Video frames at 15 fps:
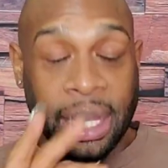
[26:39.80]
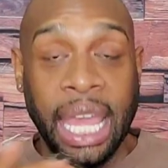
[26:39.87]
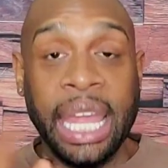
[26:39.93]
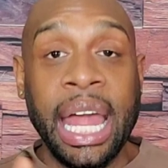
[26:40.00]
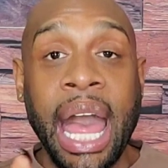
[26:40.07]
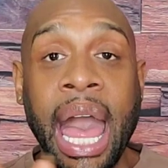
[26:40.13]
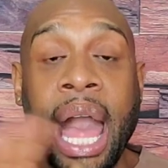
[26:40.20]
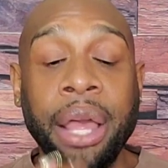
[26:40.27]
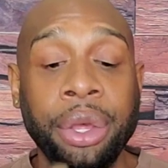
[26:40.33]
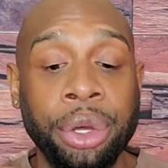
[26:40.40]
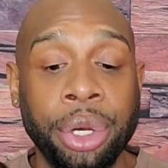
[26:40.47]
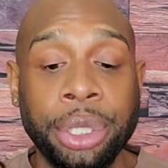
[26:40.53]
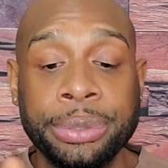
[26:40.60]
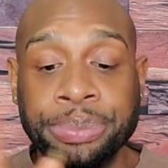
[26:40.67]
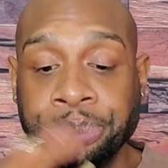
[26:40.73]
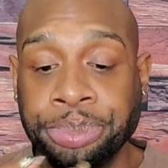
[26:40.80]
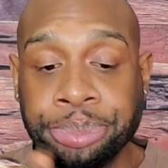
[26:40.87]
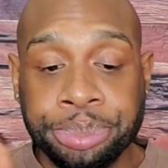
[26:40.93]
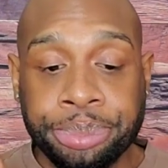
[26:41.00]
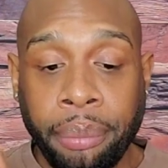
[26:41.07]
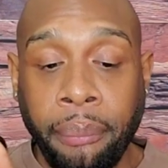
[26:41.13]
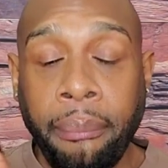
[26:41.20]
and I cooked
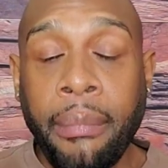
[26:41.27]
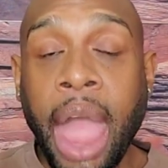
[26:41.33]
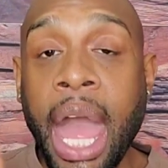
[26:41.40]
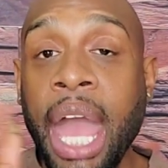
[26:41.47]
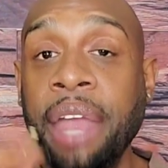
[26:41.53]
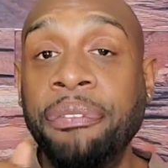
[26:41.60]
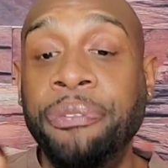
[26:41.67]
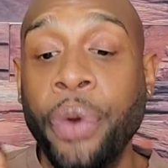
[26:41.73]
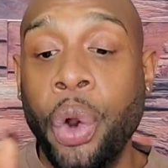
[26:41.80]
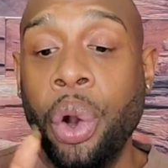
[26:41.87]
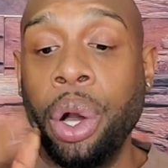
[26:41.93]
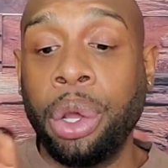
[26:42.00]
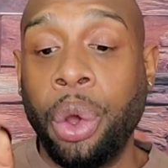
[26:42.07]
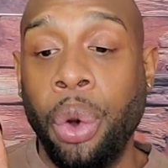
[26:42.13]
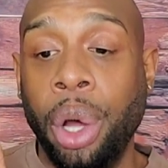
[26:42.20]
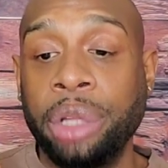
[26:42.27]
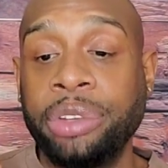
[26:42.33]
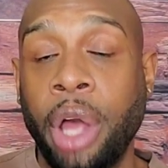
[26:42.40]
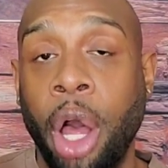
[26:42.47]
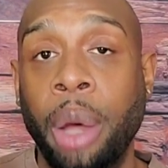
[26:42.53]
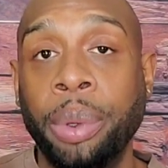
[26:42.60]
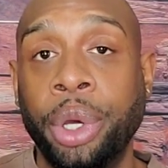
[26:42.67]
a
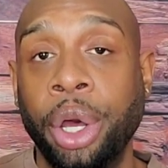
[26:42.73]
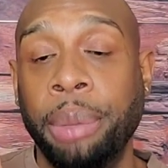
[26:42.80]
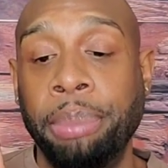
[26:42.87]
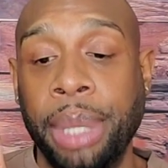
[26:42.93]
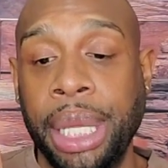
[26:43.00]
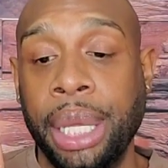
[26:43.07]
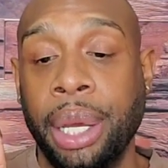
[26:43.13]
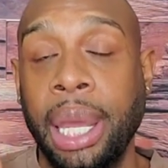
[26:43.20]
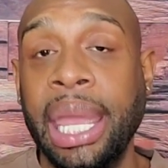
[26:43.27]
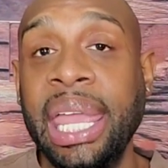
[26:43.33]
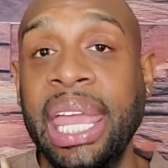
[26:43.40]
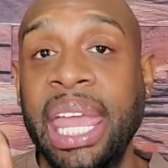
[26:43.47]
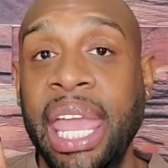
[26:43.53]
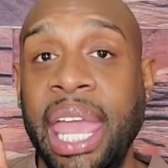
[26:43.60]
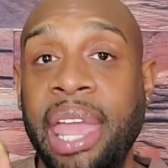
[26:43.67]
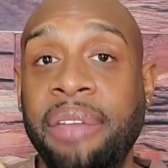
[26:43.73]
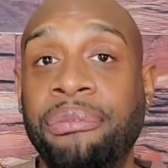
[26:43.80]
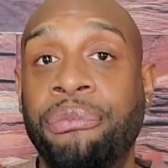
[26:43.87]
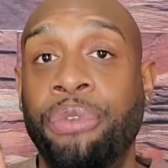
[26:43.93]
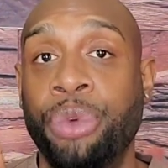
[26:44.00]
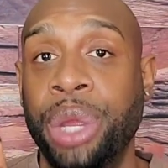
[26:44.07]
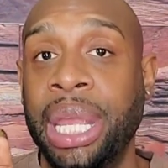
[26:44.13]
full-course home-cooked meal
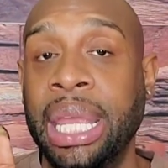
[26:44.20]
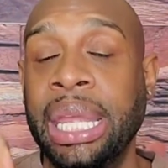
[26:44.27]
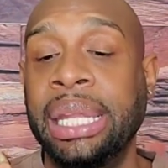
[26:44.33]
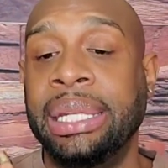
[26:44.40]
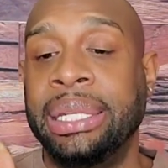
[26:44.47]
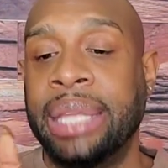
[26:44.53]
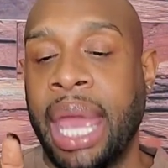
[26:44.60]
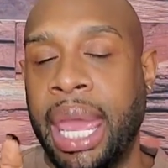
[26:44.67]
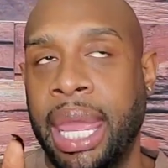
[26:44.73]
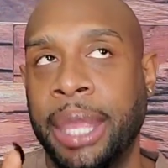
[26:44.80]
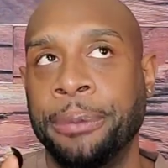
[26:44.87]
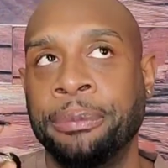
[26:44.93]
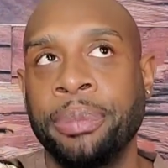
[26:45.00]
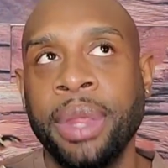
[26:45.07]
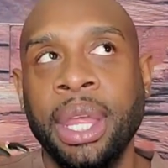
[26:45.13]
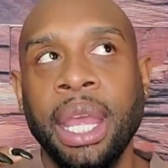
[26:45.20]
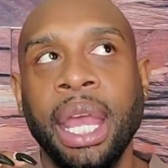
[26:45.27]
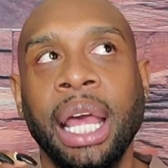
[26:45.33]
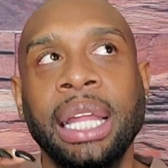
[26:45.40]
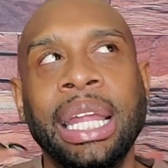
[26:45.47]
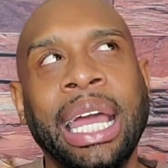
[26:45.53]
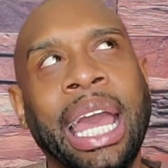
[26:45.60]
every day.
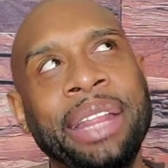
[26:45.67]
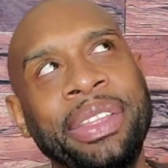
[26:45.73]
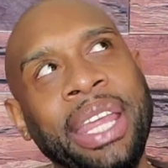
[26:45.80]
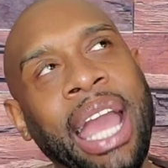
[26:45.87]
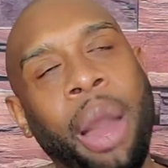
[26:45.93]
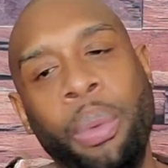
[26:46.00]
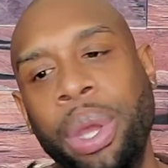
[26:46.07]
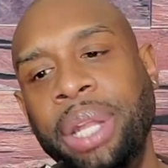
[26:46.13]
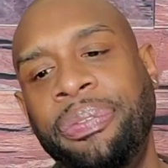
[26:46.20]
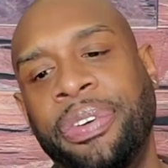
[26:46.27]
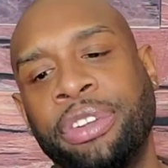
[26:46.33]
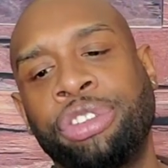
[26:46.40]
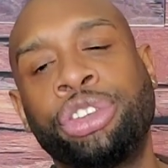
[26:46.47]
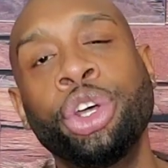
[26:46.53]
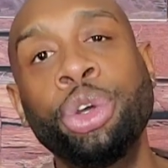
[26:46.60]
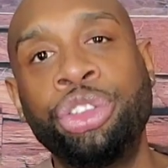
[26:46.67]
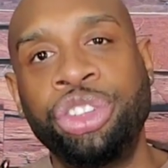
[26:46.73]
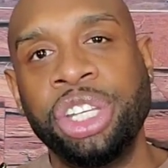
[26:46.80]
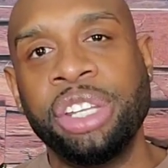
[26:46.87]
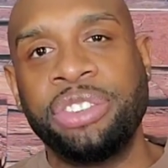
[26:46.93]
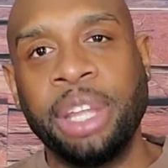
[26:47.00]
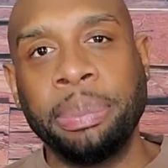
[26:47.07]
Like I think I went for
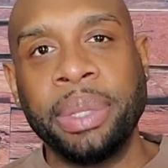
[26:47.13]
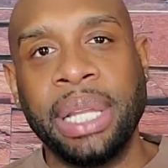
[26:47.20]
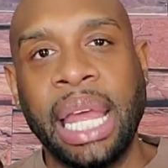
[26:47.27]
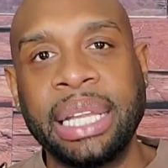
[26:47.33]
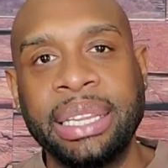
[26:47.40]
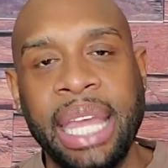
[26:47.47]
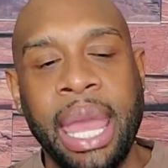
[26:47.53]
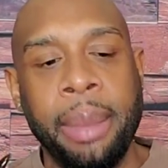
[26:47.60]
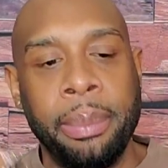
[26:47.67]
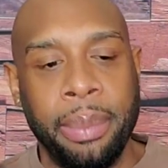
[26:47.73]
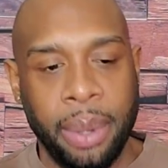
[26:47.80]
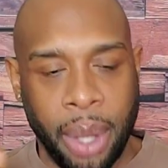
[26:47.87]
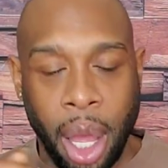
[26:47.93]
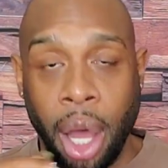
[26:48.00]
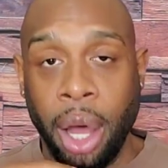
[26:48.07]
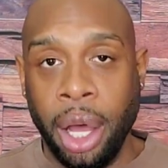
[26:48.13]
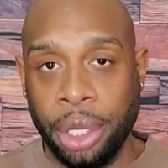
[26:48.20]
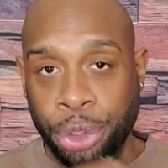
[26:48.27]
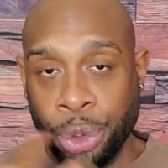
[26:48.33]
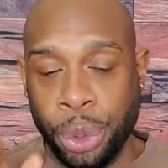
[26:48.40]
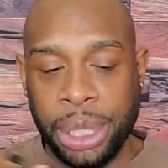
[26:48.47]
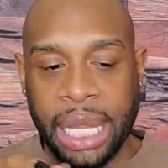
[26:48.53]
sushi or something like that
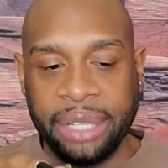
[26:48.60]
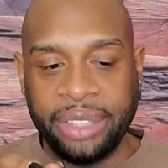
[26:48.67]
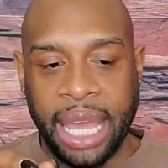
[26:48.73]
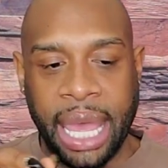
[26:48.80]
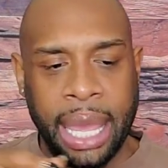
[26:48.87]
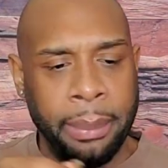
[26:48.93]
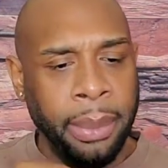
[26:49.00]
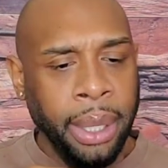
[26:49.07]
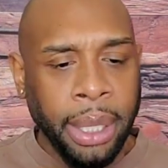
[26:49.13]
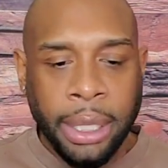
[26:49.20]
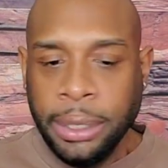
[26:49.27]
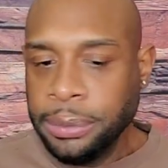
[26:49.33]
uh, during that time.